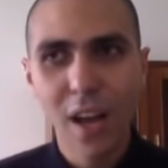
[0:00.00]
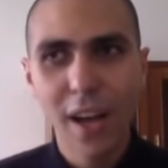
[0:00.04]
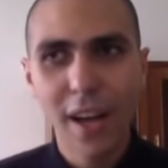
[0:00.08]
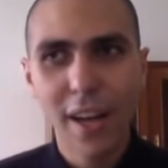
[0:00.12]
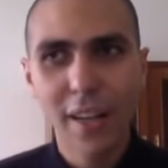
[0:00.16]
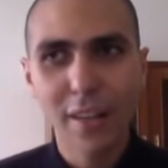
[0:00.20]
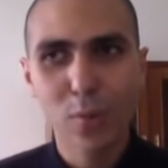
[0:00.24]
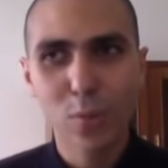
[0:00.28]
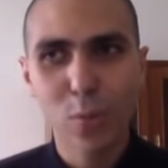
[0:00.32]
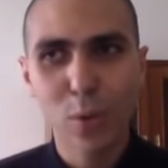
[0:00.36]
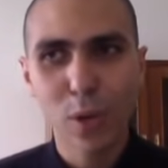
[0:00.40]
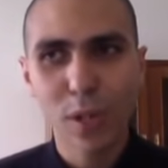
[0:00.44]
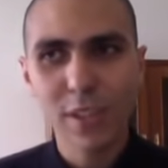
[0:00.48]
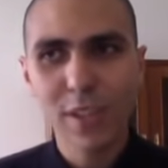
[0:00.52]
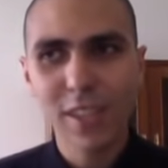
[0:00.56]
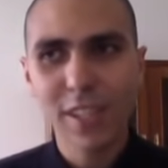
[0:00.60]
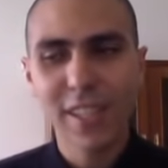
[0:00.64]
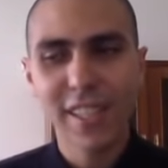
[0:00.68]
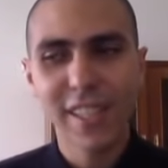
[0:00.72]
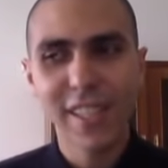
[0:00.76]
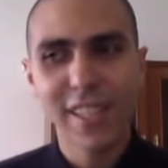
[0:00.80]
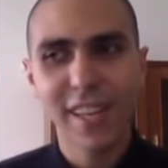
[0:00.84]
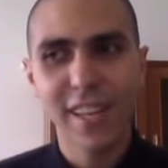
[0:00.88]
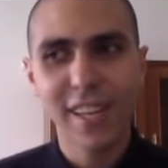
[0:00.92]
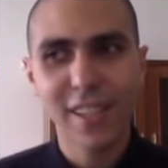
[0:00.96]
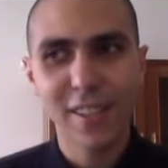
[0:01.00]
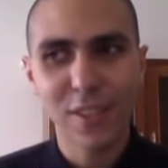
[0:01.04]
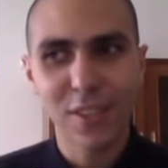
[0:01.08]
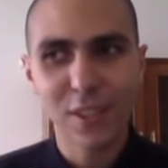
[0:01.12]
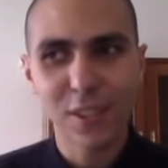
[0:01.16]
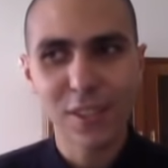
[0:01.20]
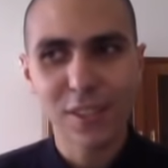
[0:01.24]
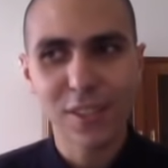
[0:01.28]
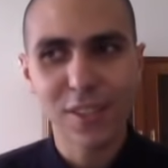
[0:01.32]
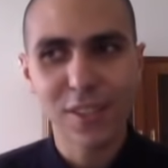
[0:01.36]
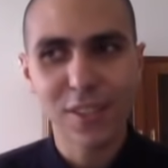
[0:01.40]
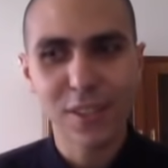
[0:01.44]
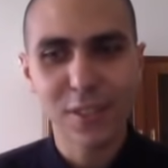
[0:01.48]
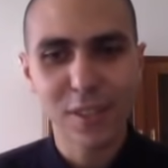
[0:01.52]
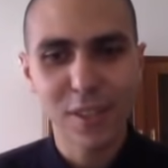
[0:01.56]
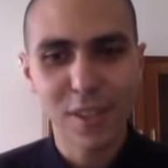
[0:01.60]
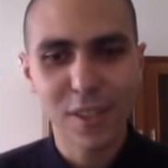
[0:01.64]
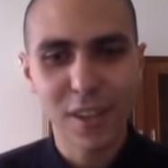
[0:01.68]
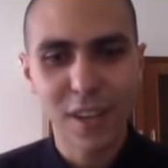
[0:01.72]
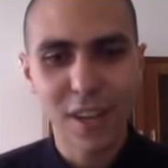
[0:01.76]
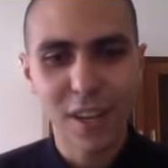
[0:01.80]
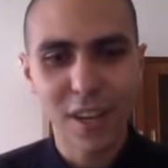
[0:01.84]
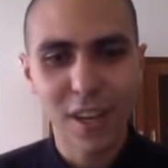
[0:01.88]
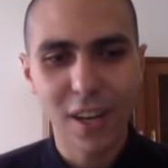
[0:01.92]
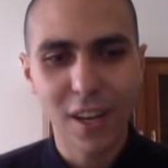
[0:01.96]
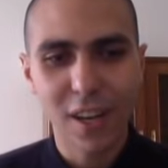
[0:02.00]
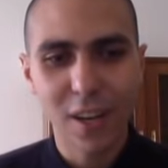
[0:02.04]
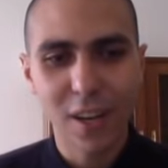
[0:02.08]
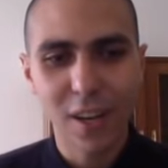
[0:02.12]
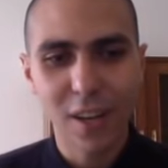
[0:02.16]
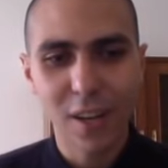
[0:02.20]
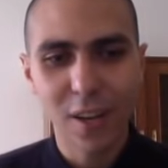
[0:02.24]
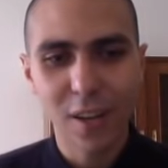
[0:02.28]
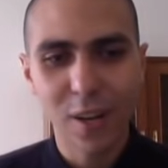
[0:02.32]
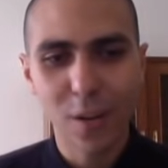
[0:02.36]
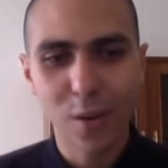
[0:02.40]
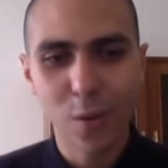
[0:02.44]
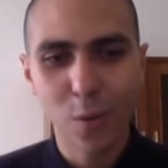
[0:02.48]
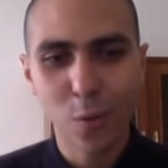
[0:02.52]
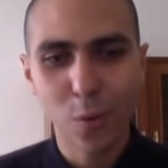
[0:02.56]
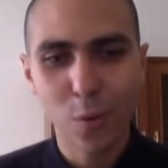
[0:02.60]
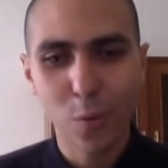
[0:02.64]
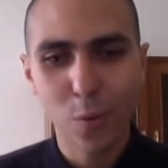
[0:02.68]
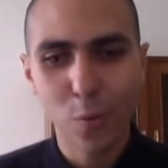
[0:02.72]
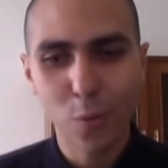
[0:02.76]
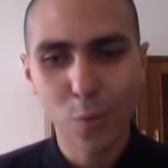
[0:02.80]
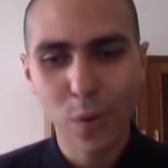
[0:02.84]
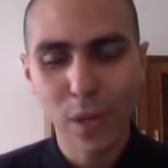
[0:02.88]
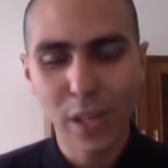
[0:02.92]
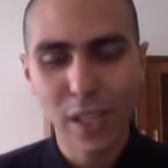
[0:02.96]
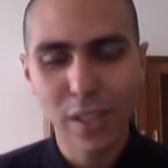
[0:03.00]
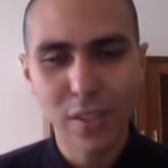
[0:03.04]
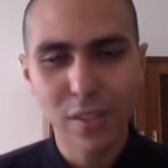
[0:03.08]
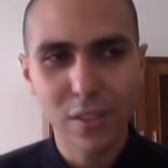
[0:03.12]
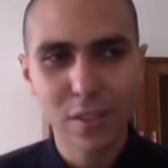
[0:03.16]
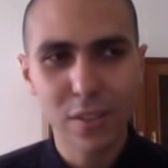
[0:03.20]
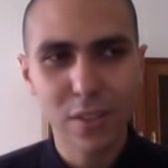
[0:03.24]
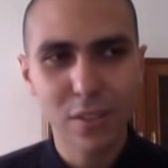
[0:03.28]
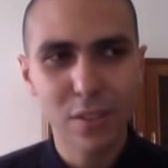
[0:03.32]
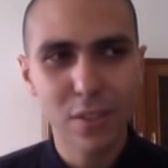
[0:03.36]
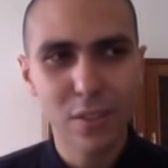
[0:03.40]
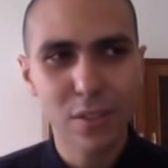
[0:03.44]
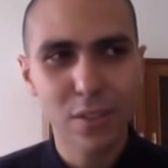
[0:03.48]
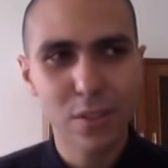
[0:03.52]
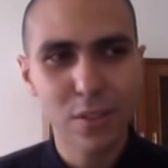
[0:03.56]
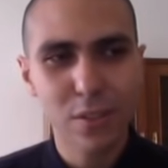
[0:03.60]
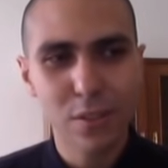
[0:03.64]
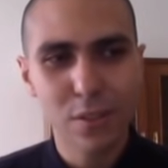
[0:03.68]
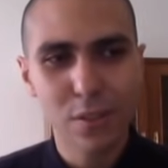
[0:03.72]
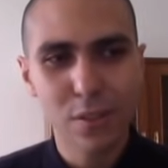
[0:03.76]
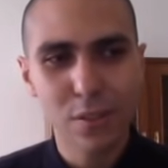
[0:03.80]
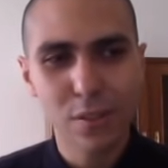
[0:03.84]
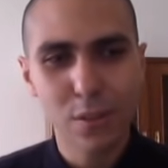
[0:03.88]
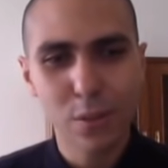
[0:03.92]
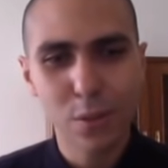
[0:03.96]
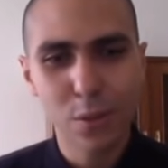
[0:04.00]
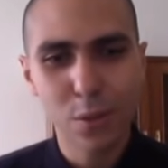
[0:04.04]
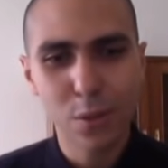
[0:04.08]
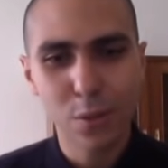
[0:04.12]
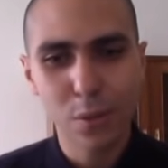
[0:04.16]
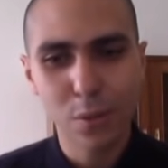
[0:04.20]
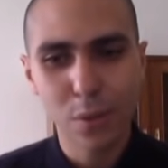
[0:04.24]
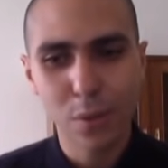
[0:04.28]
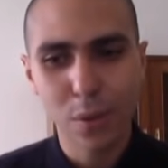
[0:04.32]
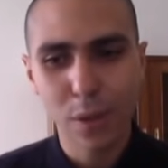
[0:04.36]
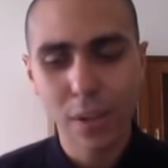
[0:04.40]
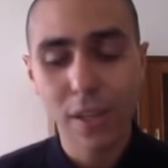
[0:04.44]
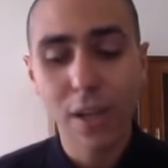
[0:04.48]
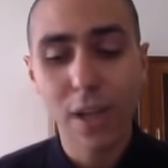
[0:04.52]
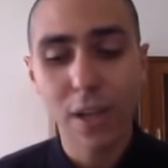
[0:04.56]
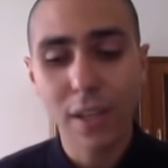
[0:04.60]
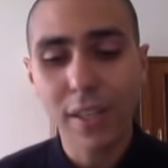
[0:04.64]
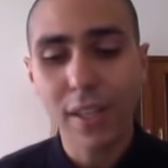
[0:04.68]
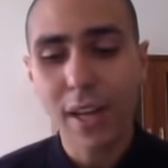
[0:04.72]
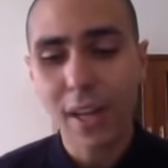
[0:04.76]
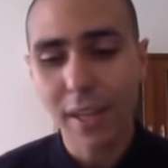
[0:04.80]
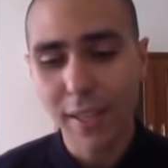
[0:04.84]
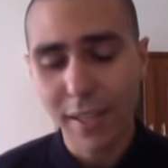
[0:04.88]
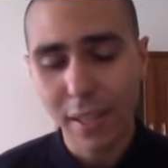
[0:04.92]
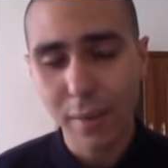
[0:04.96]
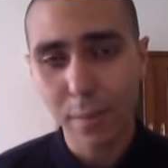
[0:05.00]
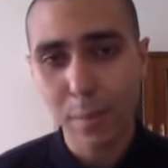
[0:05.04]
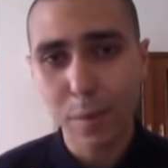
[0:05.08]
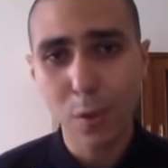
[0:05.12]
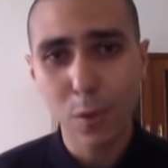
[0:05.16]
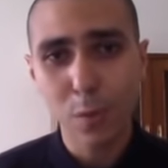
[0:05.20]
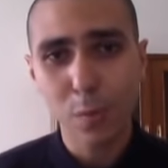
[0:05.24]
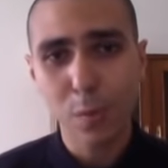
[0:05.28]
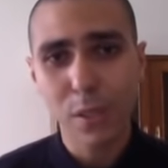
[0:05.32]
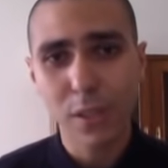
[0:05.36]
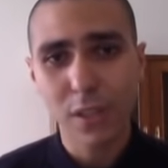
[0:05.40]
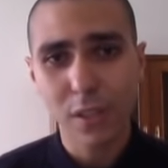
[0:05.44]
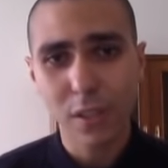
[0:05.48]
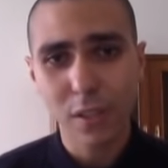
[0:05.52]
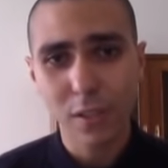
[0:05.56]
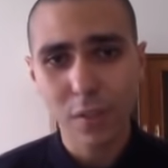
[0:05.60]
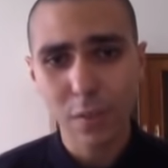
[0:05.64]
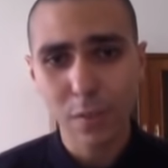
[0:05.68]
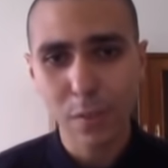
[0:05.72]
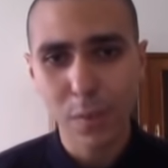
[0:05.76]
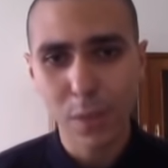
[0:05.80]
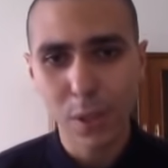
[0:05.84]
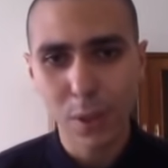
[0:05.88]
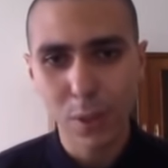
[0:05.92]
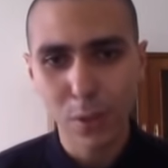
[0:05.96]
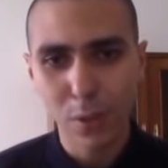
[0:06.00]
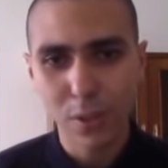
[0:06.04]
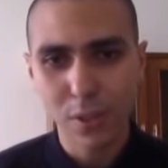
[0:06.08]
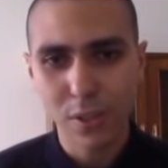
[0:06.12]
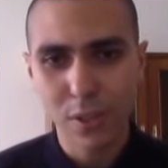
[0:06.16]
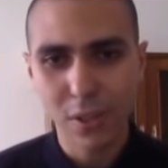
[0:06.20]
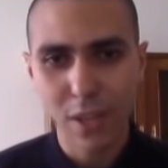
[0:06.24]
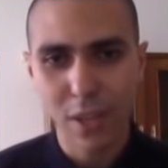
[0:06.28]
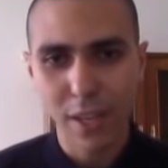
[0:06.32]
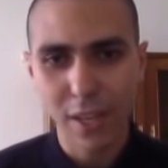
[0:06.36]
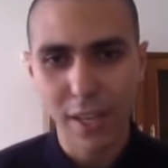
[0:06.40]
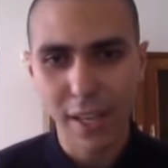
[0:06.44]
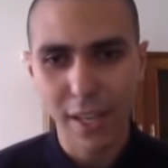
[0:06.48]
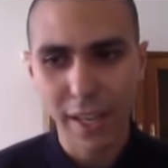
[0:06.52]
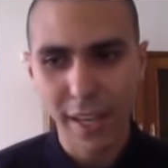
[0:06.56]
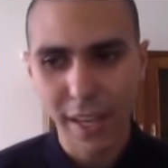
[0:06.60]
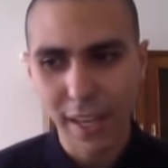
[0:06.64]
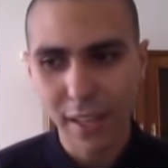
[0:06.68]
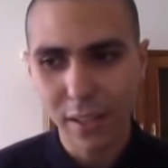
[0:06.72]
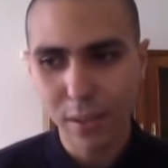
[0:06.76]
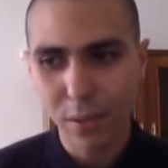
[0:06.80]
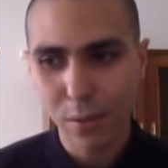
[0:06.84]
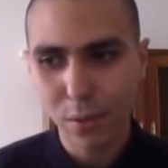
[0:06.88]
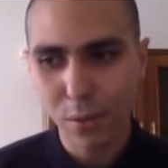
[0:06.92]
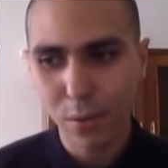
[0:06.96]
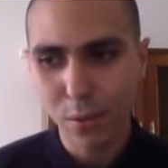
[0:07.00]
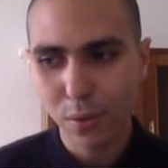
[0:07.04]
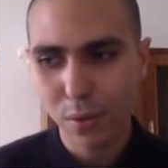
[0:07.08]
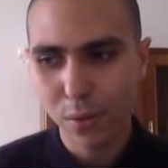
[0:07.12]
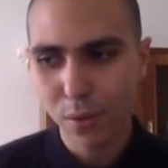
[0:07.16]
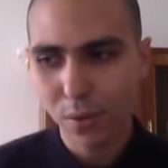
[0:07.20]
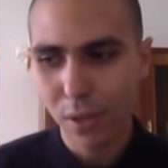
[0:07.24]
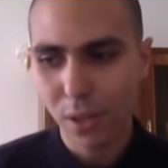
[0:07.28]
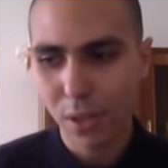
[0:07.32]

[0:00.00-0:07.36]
And one day I just went to, like, I kept it to myself because like I had to